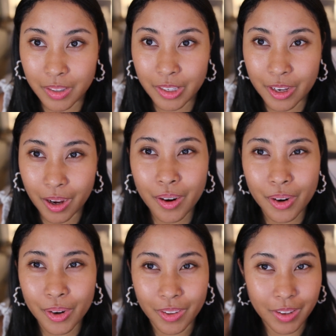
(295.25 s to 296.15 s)

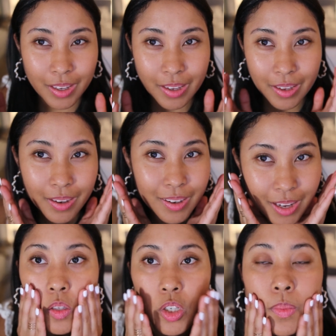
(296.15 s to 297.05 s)
younger looking.
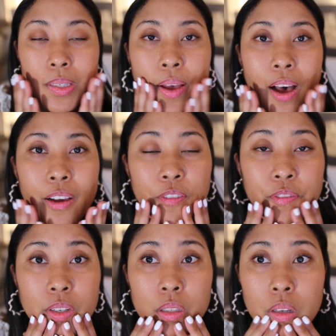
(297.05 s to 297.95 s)
Now, in terms of how it
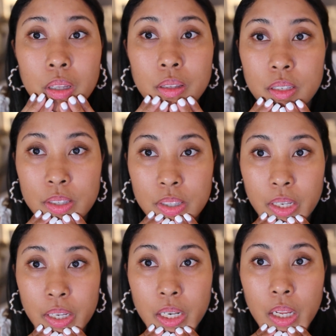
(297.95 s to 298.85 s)
feels on the
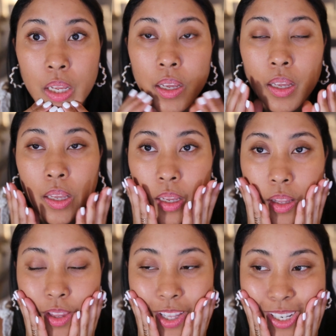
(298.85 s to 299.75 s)
skin,
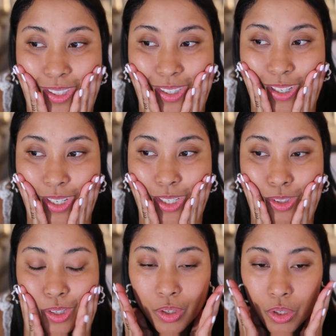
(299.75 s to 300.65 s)
This
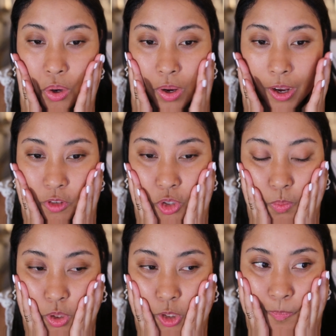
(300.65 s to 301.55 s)
is so
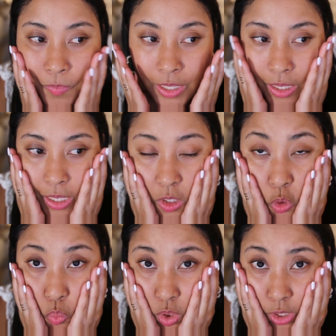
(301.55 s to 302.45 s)
comfortable.
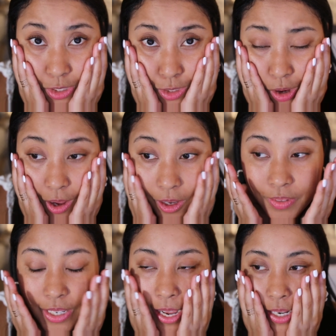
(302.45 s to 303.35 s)
It's really
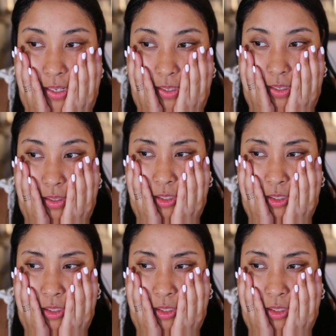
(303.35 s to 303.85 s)
soft, and